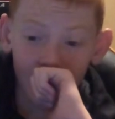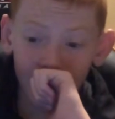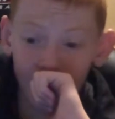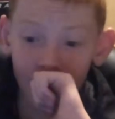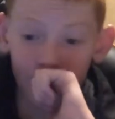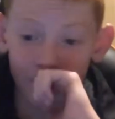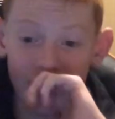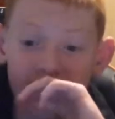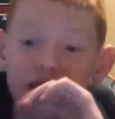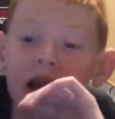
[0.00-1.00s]

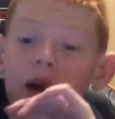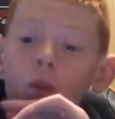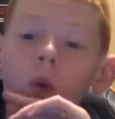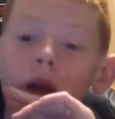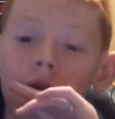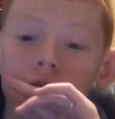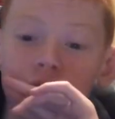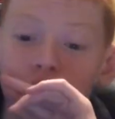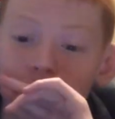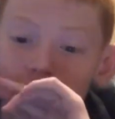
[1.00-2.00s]
This time,
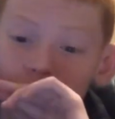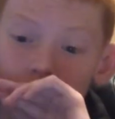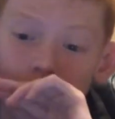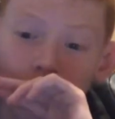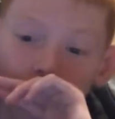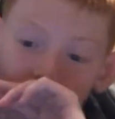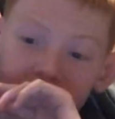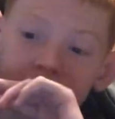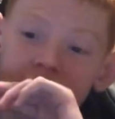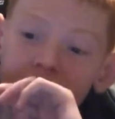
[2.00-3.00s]
Wilkes
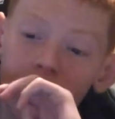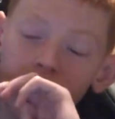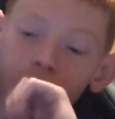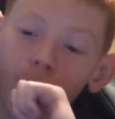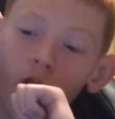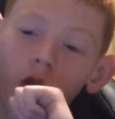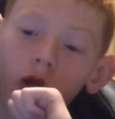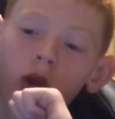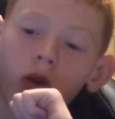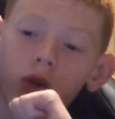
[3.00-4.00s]
brings down the
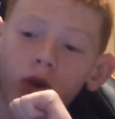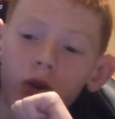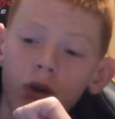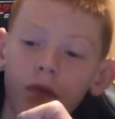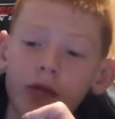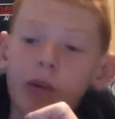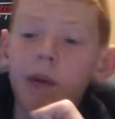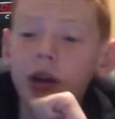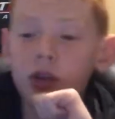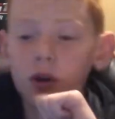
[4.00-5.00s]
ball from
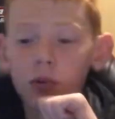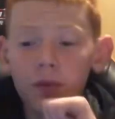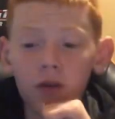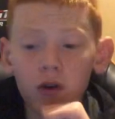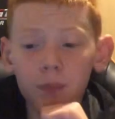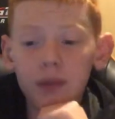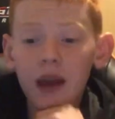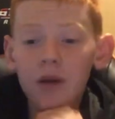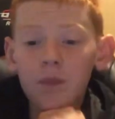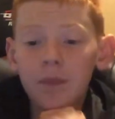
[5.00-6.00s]
Emmanuel before
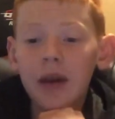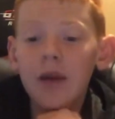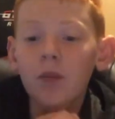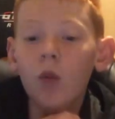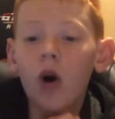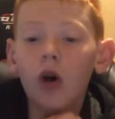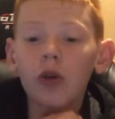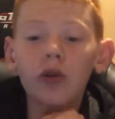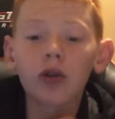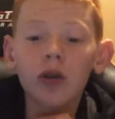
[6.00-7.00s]
getting beaten
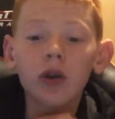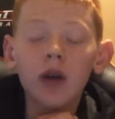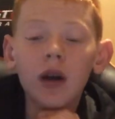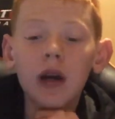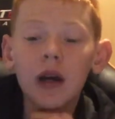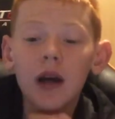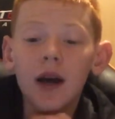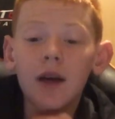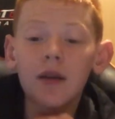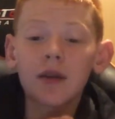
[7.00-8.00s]
one.
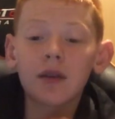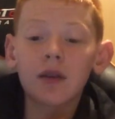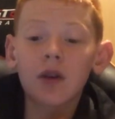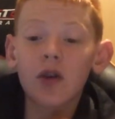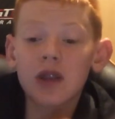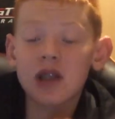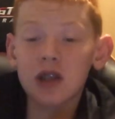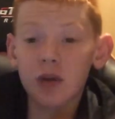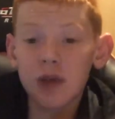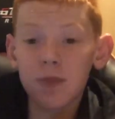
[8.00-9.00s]
No, this is
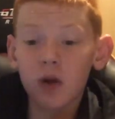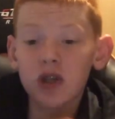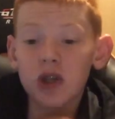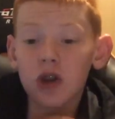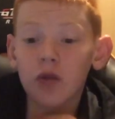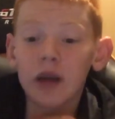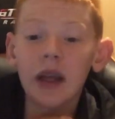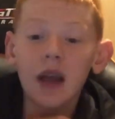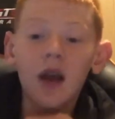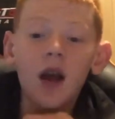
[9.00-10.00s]
Lewis Potter, sorry.